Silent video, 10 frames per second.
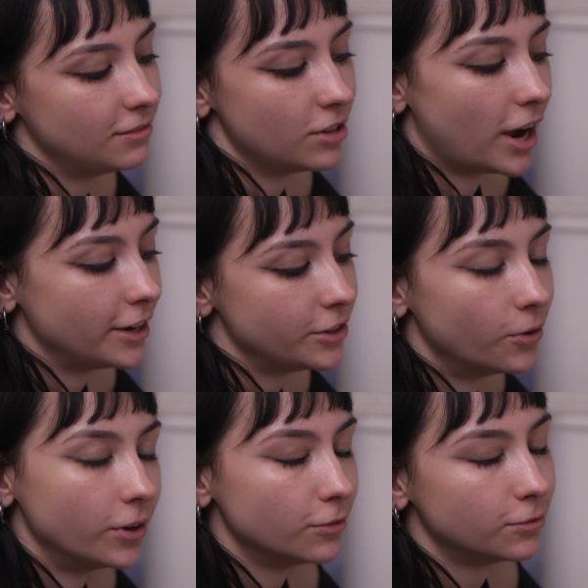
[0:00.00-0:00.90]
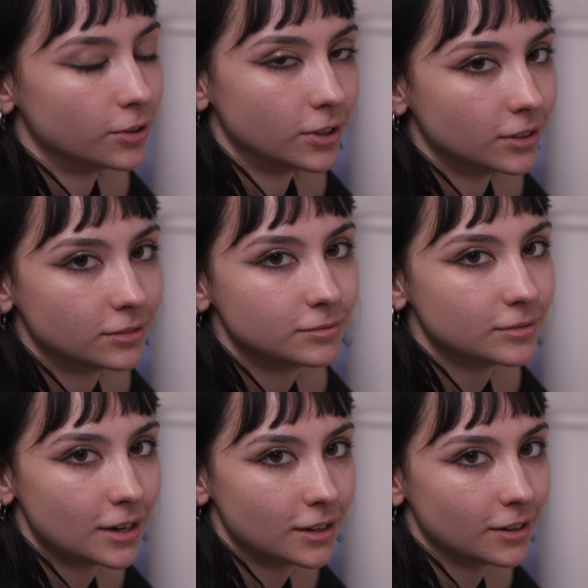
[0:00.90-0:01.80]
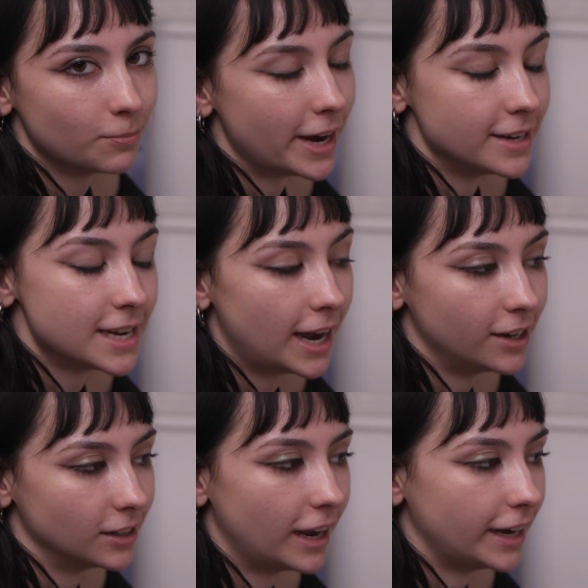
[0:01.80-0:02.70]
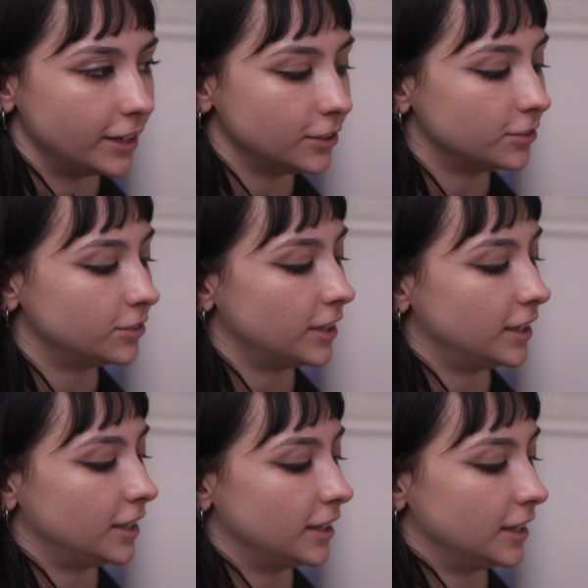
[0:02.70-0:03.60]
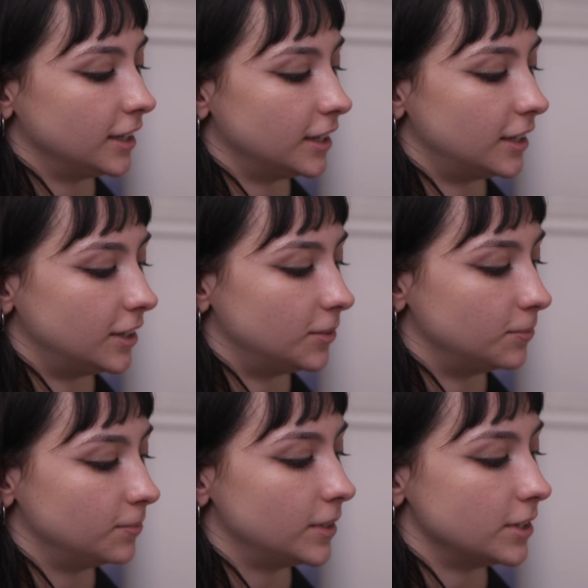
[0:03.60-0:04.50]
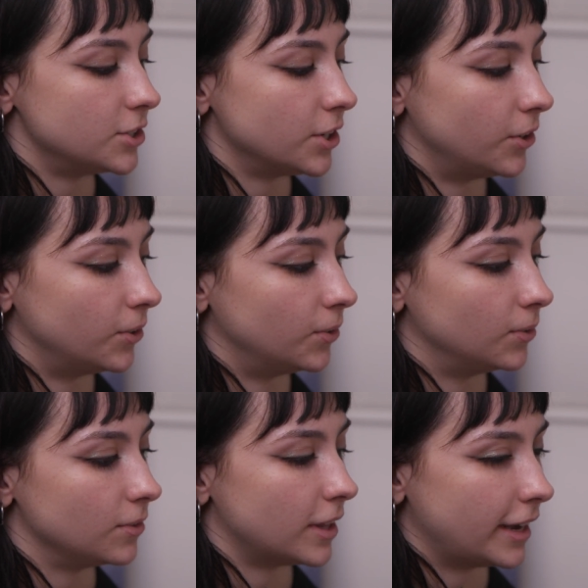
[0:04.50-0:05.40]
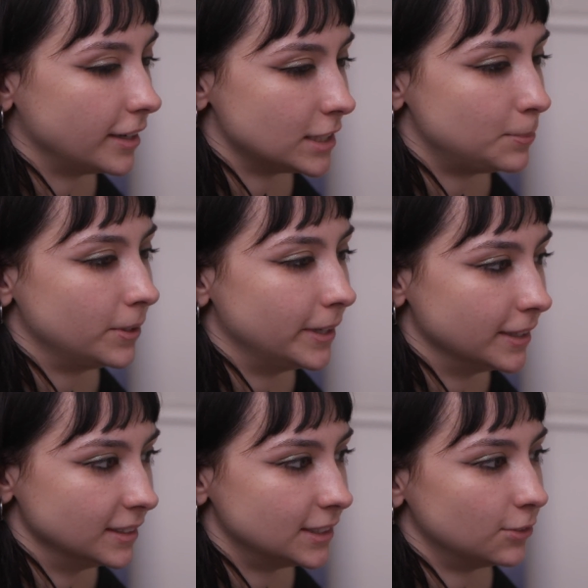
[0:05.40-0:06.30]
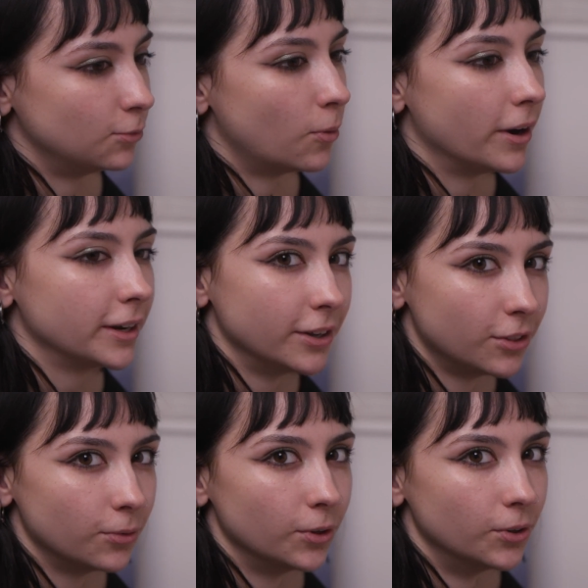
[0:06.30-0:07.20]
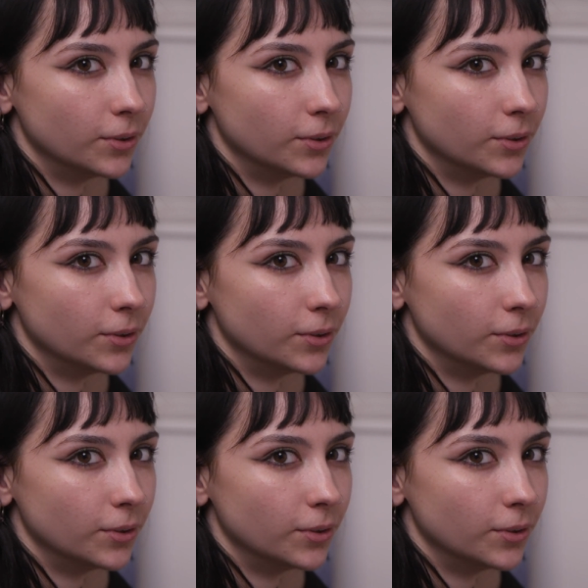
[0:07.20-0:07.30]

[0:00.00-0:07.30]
I'd known it for my entire life. And so that experience of walking through